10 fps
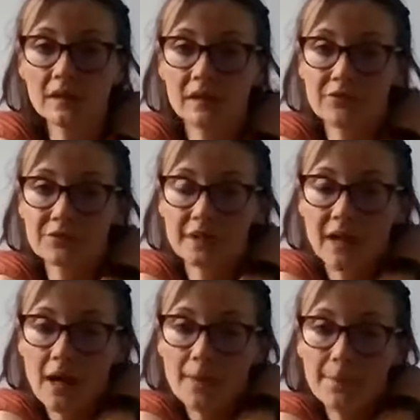
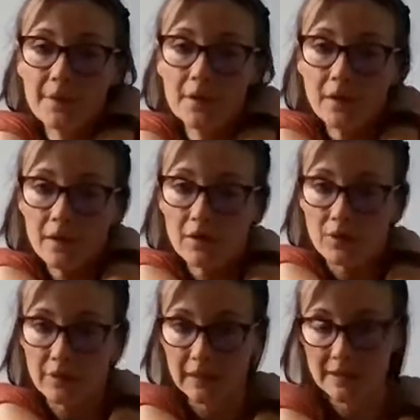lifting up,
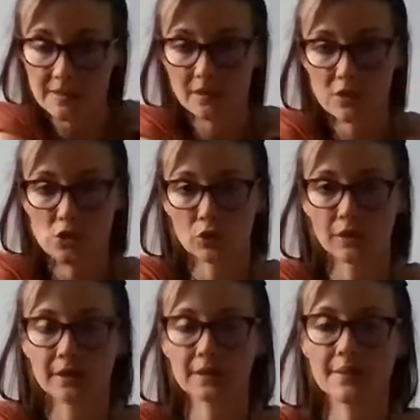releasing the
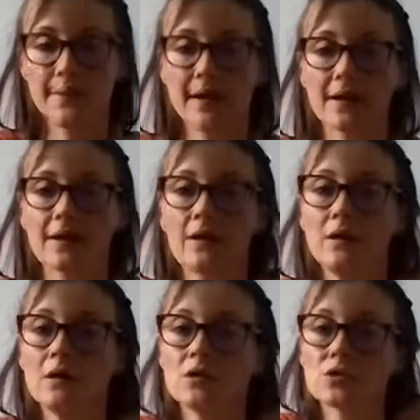shoulder at the back.
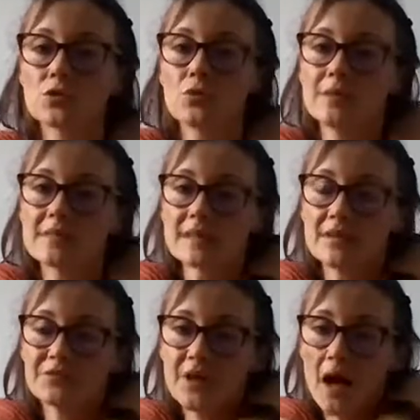Squeeze,
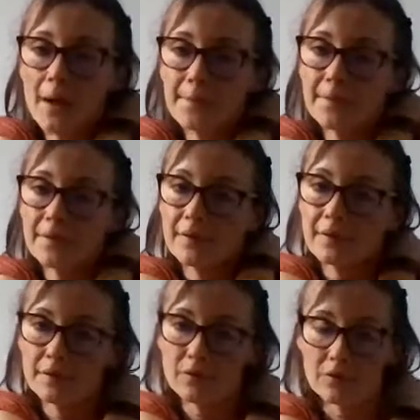lift up,
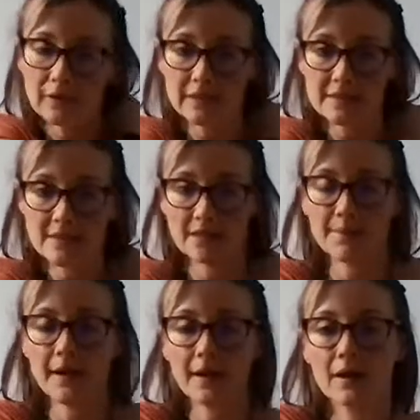release at the
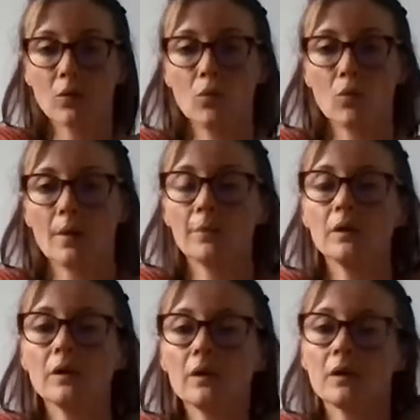back. One
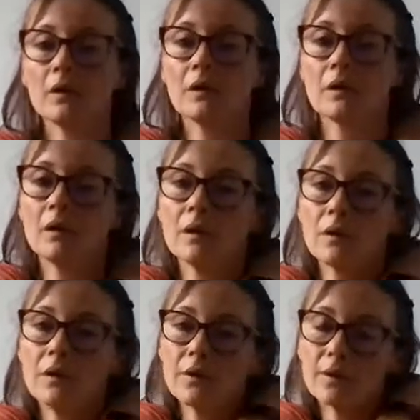more.
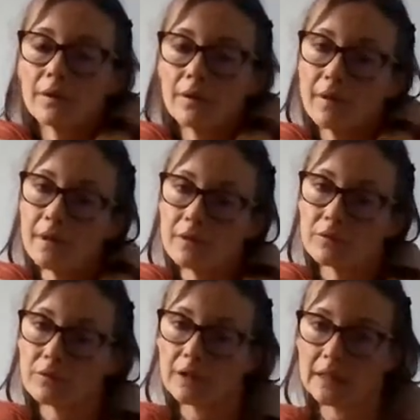
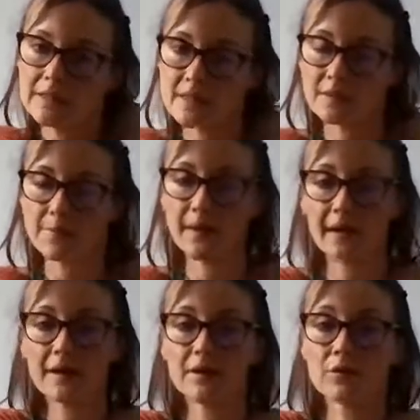And release at the
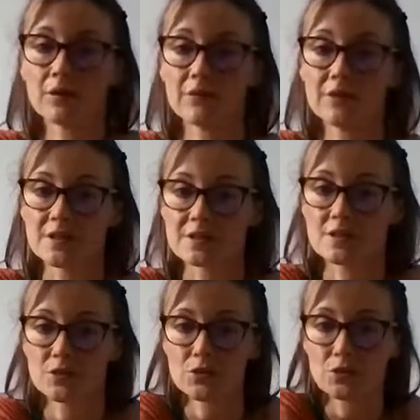back. Reverse.
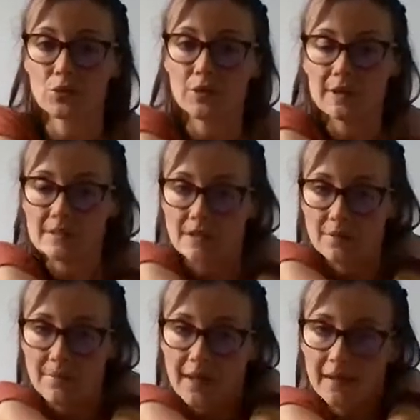Squeeze at the
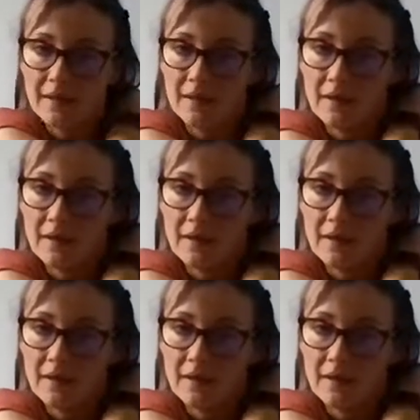back